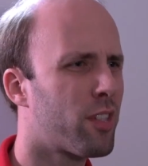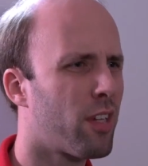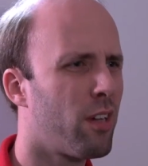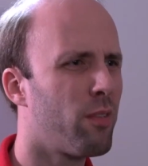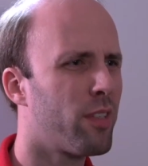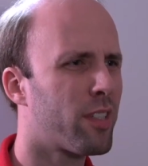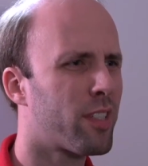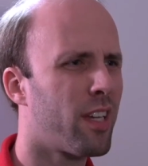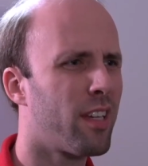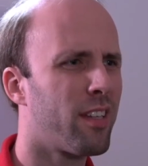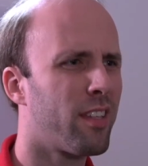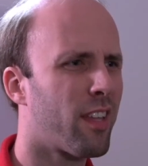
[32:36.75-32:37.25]

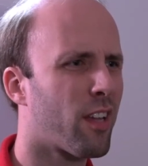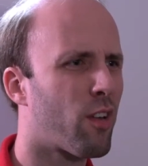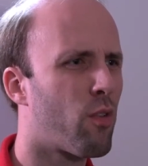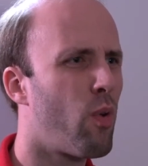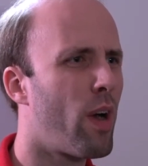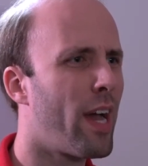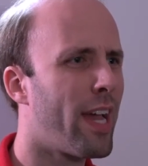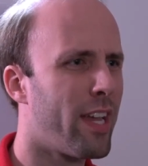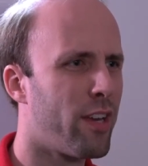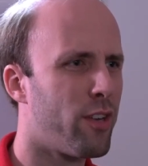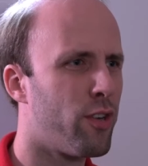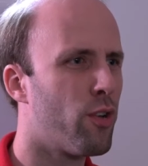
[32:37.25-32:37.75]
always kind of the
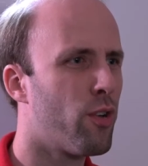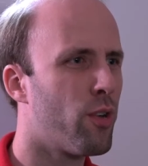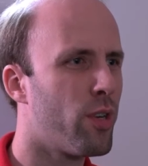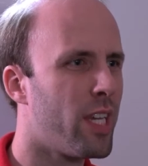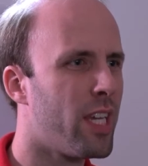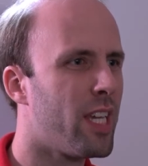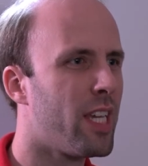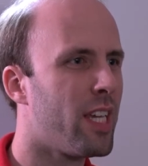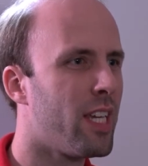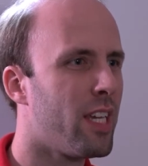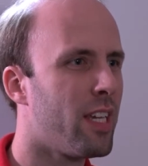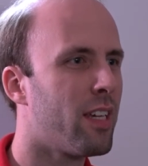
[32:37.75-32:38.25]
quiet,
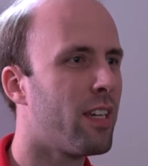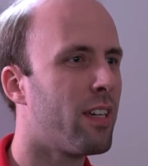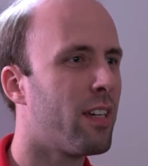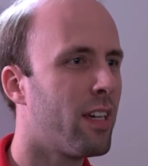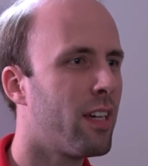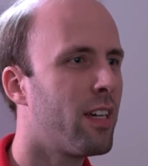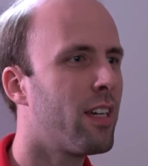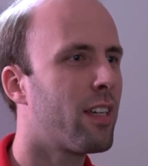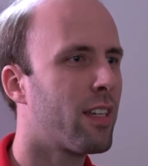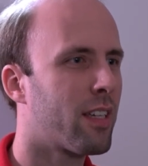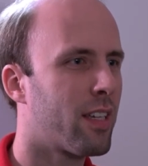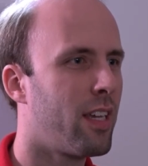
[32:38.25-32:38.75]
nerdy
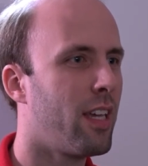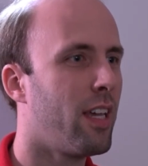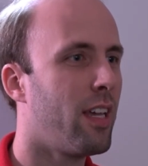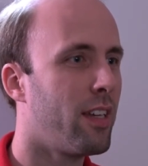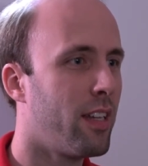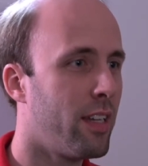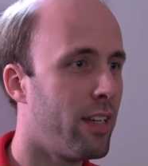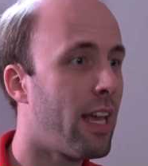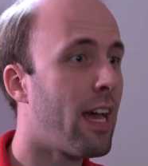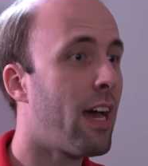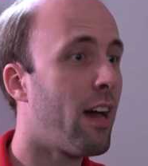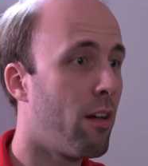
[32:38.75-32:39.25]
kid,
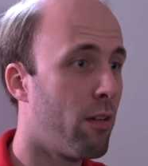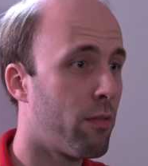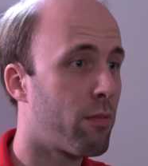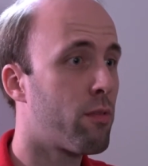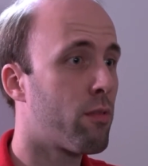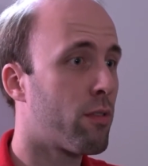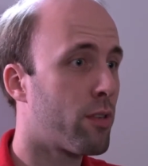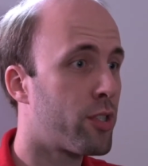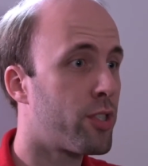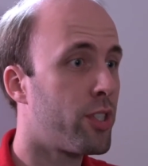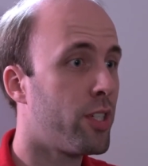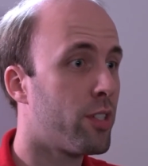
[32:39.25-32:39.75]
and now, of
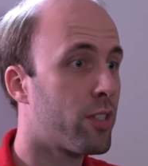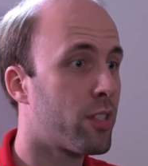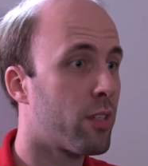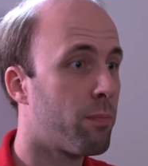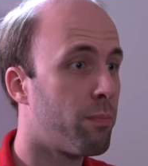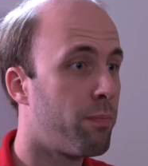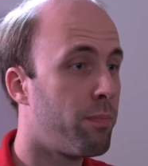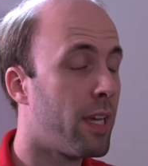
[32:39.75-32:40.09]
course, she's a big.